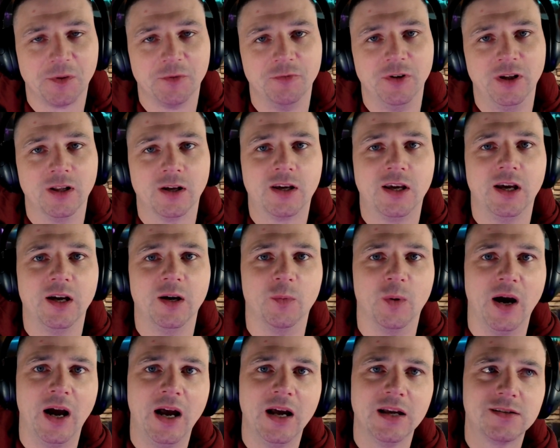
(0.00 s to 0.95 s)
Relocate
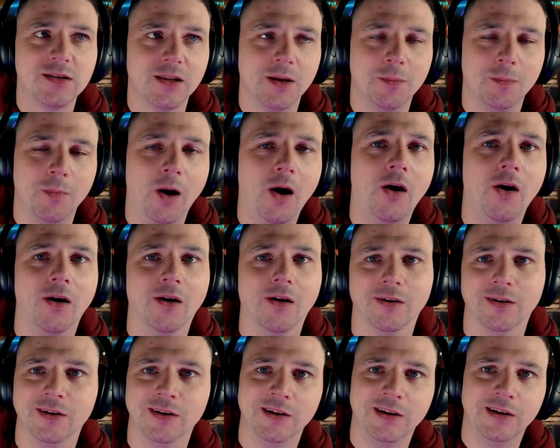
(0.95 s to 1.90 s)
where? To the
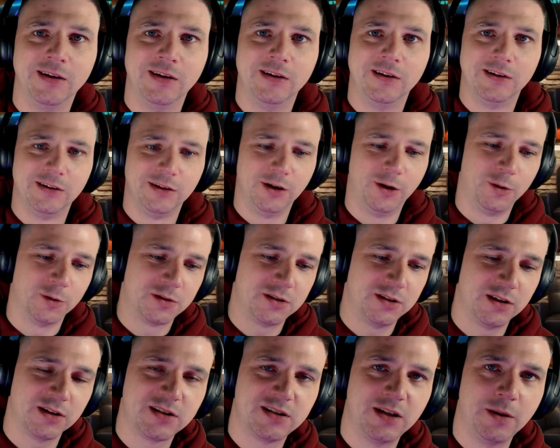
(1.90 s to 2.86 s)
morgue. No,
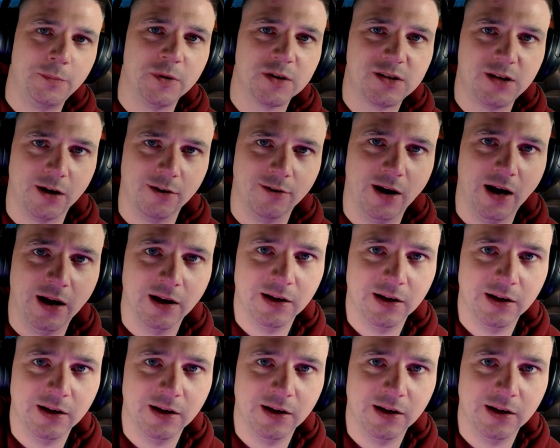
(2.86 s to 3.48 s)
to the cemetery. Is